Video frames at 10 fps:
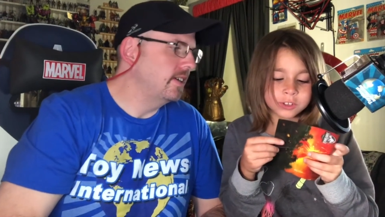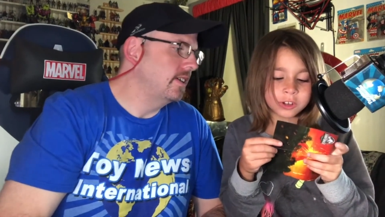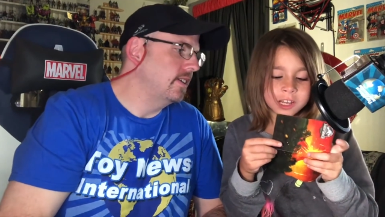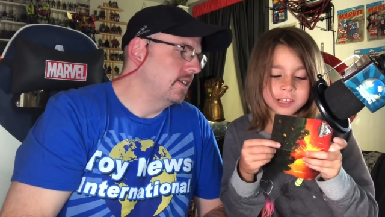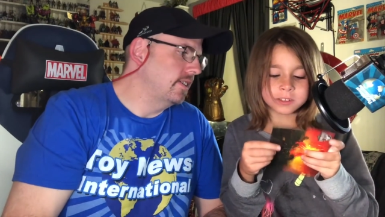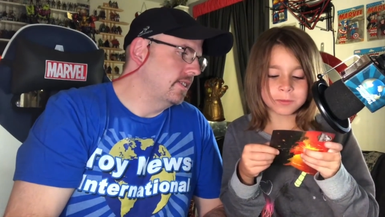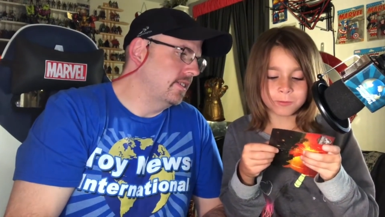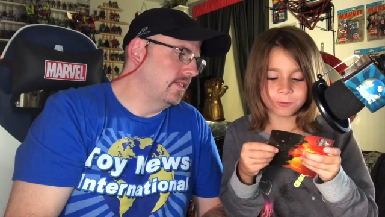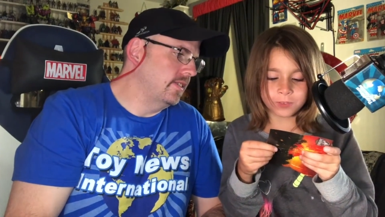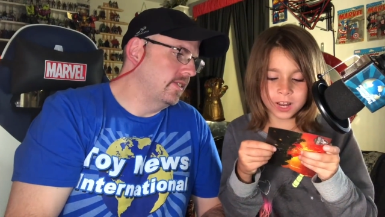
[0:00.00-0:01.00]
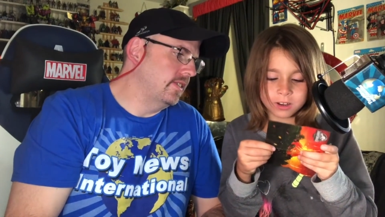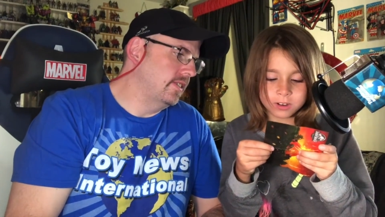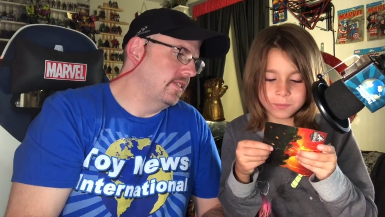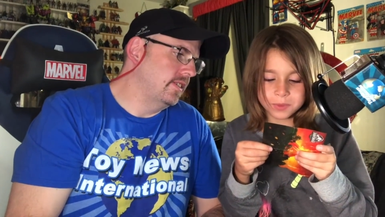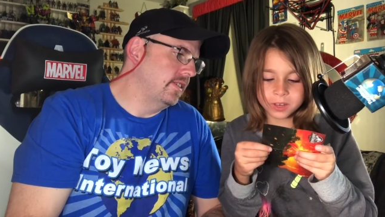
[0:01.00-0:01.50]
Speaker 1: So he has a
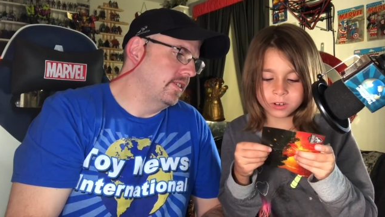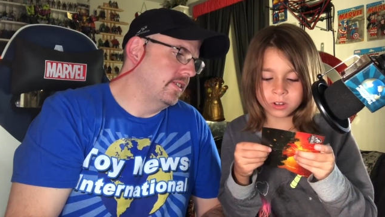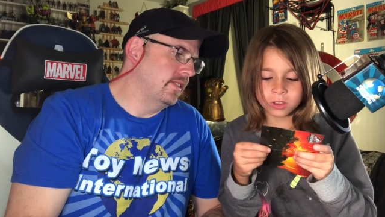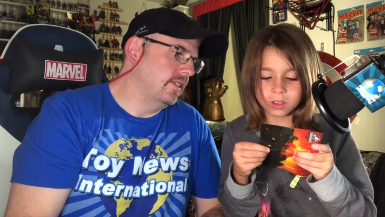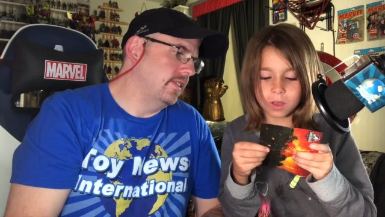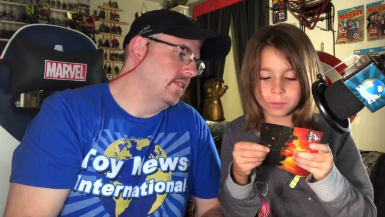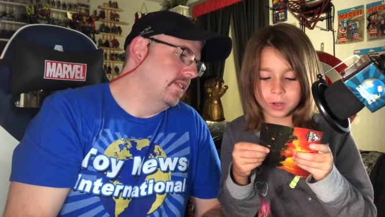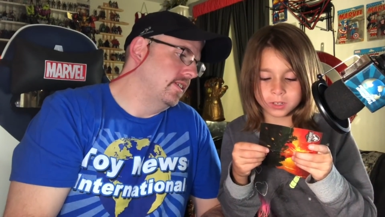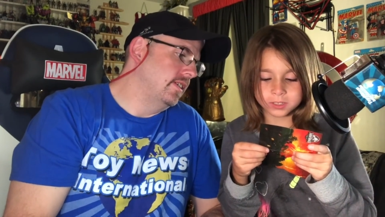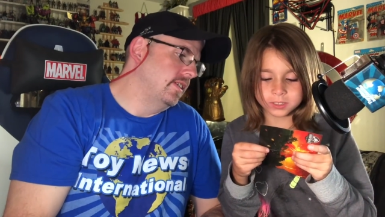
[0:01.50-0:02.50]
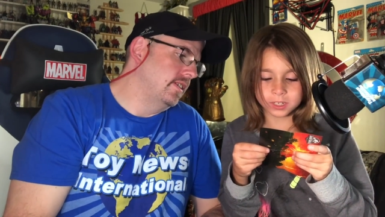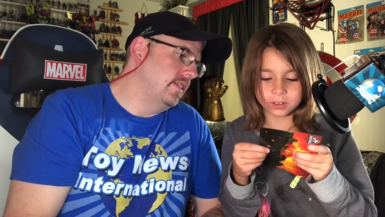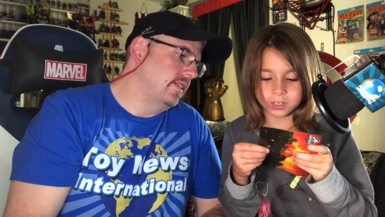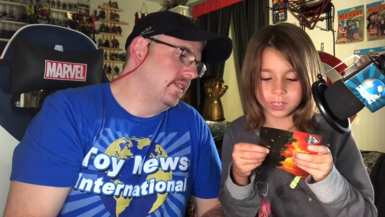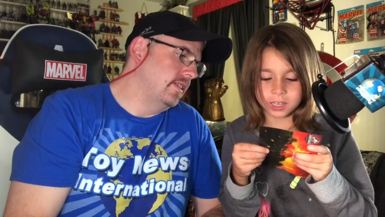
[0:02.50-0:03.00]
very big club on his
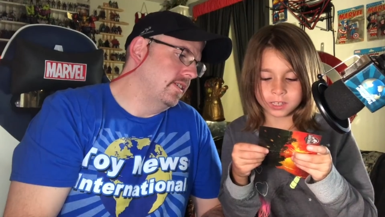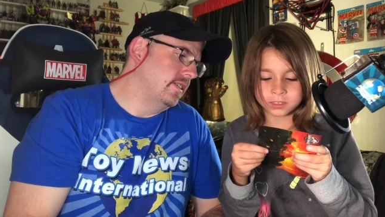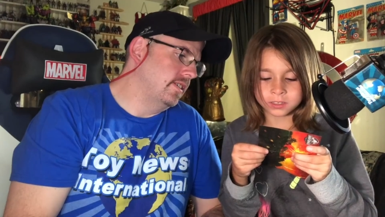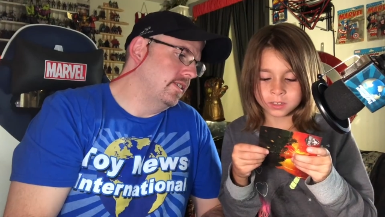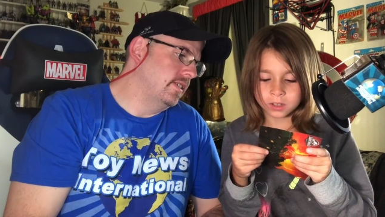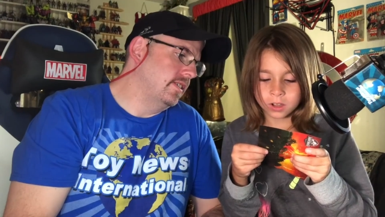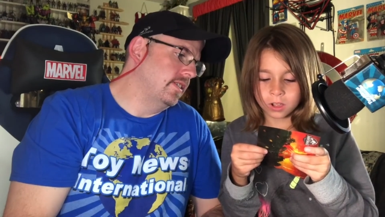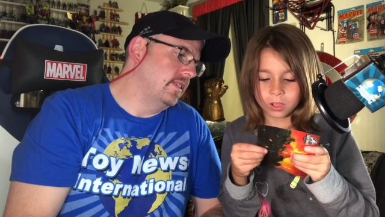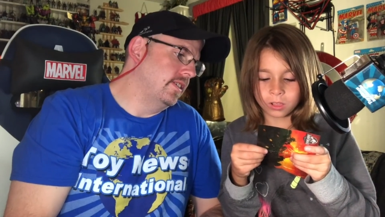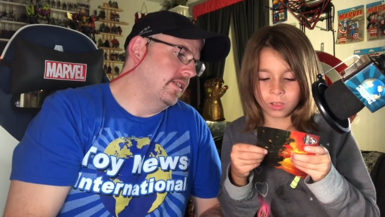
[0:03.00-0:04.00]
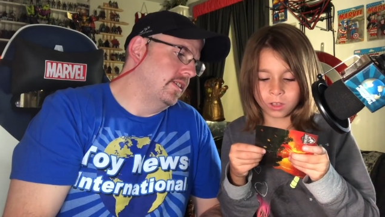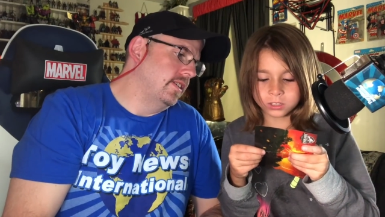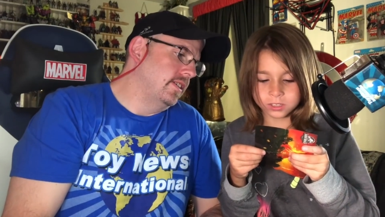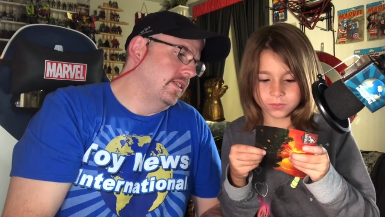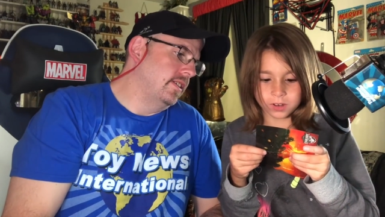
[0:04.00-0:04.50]
tail. He has...
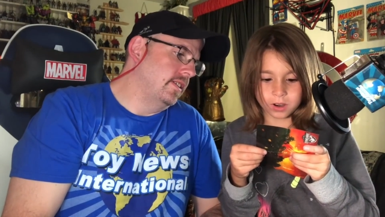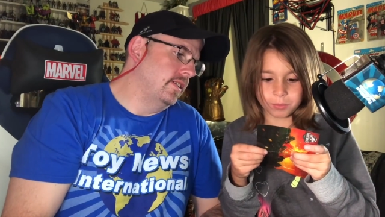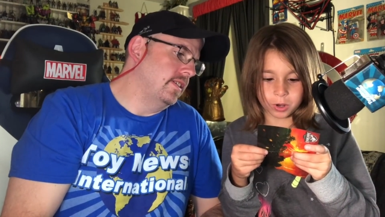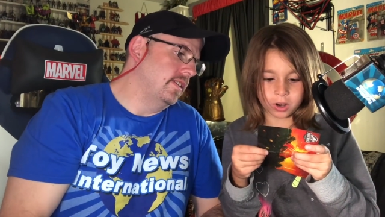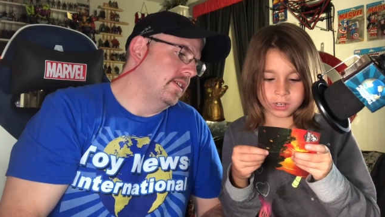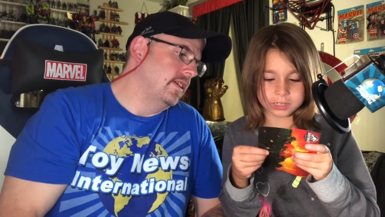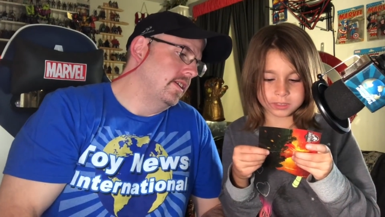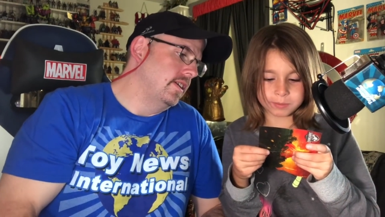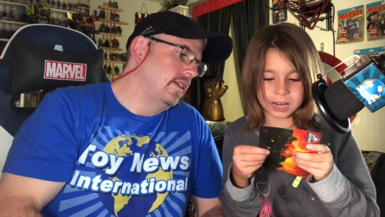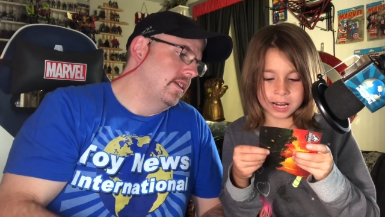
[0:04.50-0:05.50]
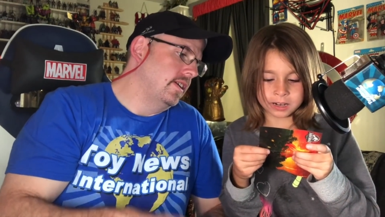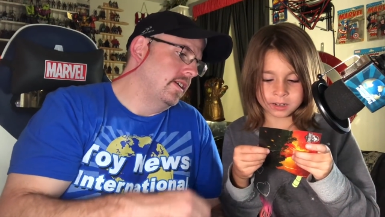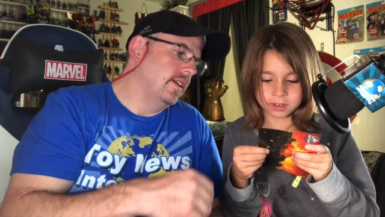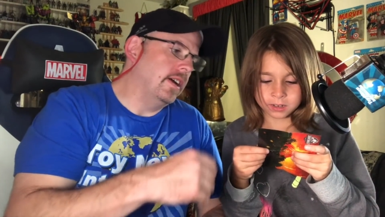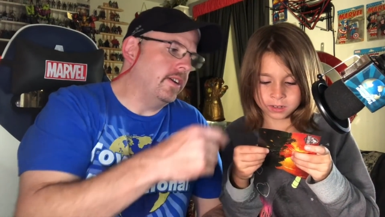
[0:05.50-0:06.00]
lots of armor on his
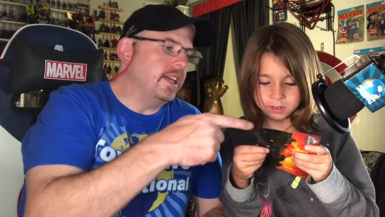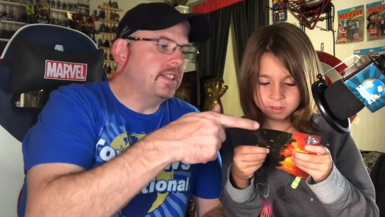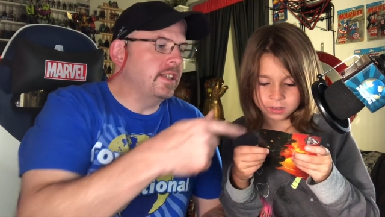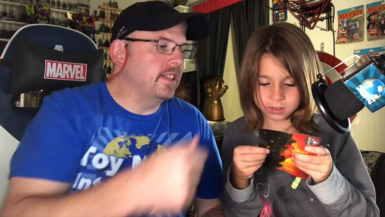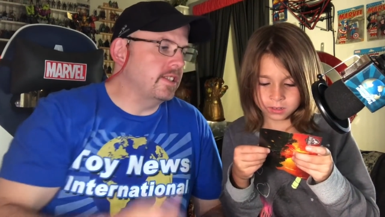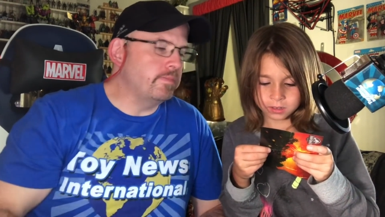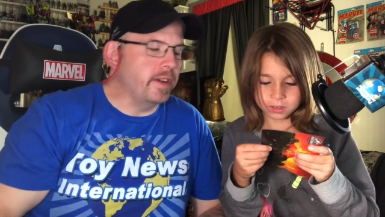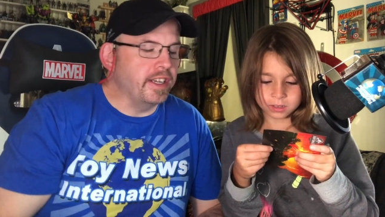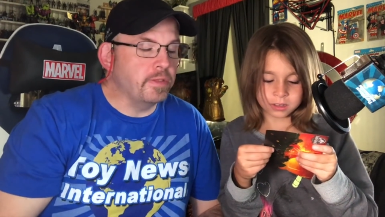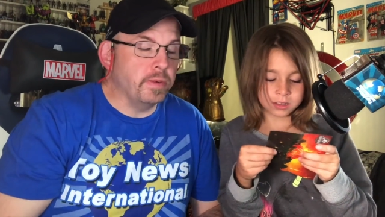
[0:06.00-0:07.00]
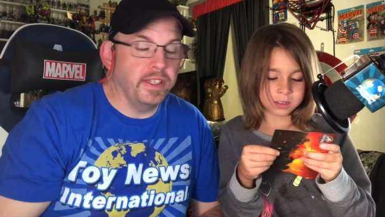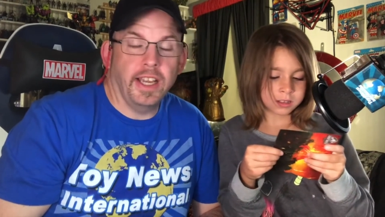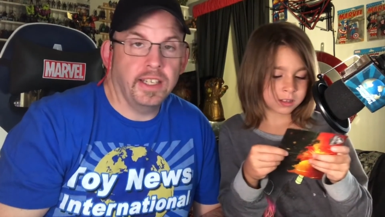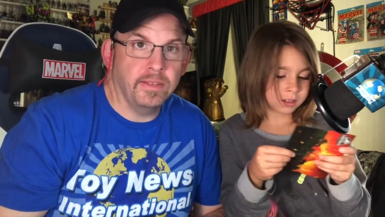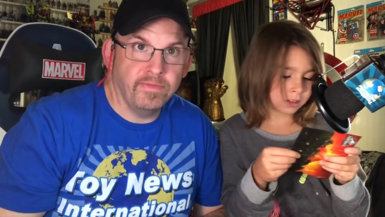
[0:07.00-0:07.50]
back.
Speaker 2: I'm guessing the spikes
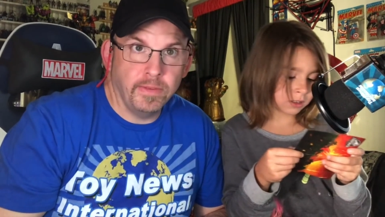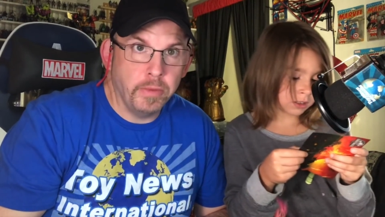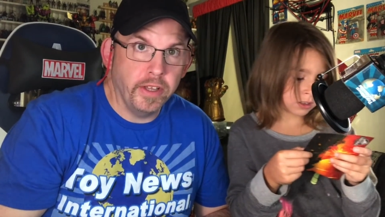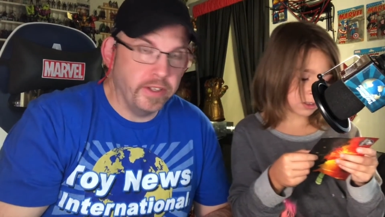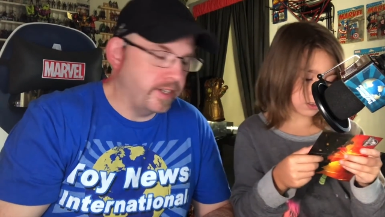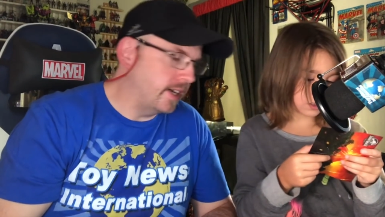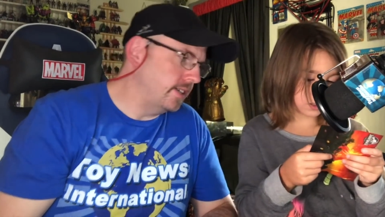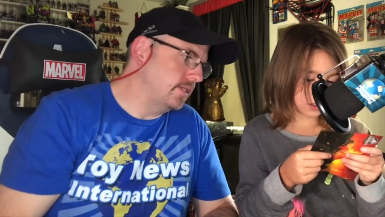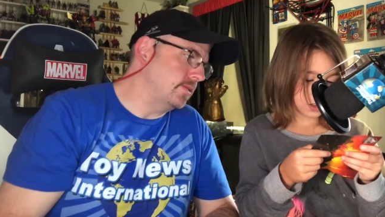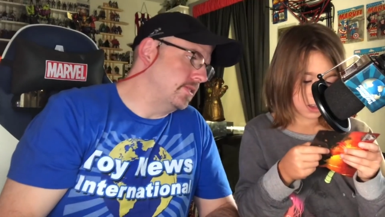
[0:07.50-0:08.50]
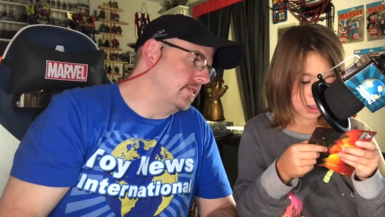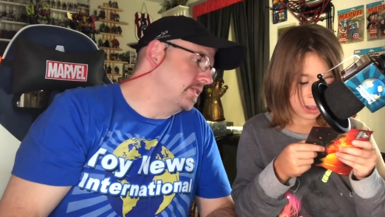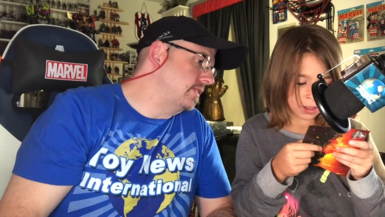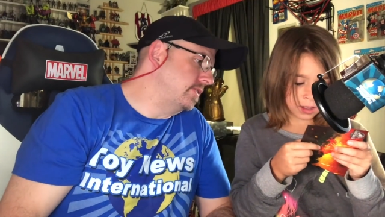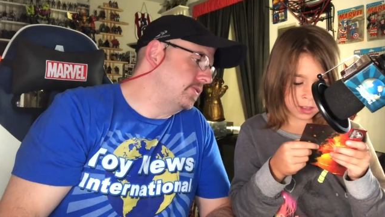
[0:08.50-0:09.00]
protect him from other
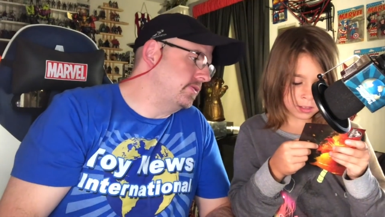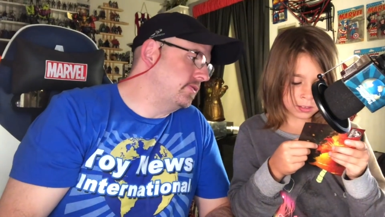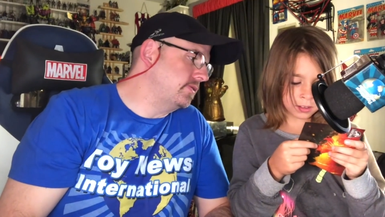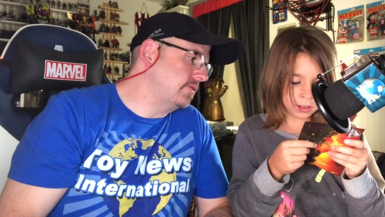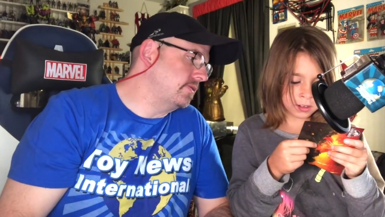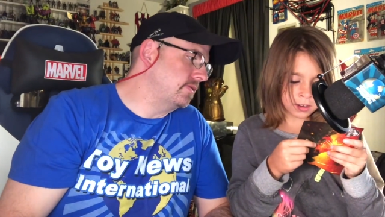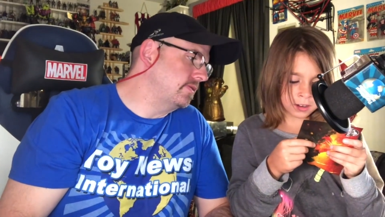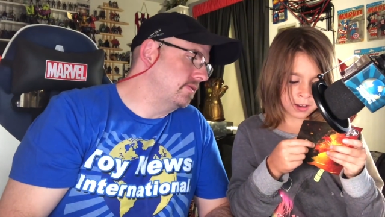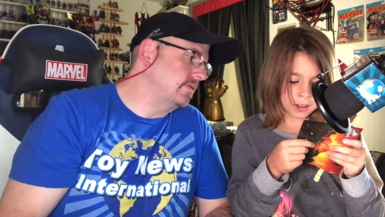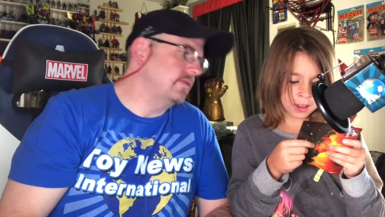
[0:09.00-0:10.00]
dinosaurs.
Speaker 1: It's like an